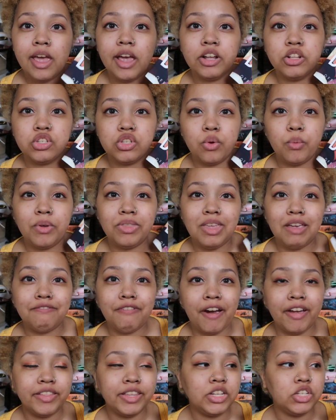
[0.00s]
and so when they
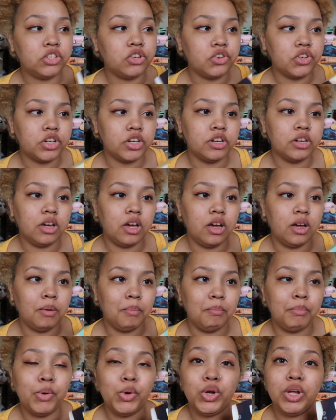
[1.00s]
finally started
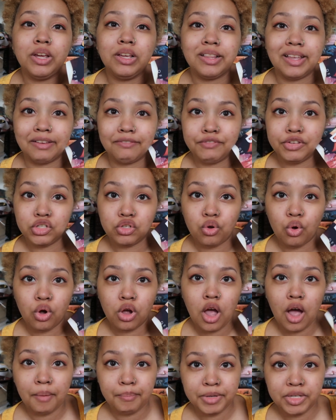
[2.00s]
um, putting, like, physical
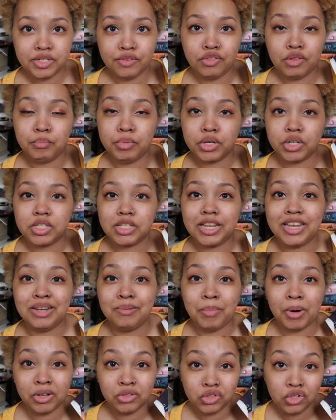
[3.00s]
copies of the books
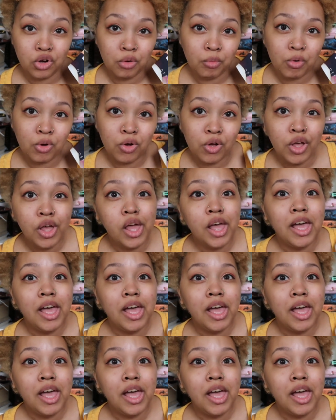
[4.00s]
in Barnes & Noble,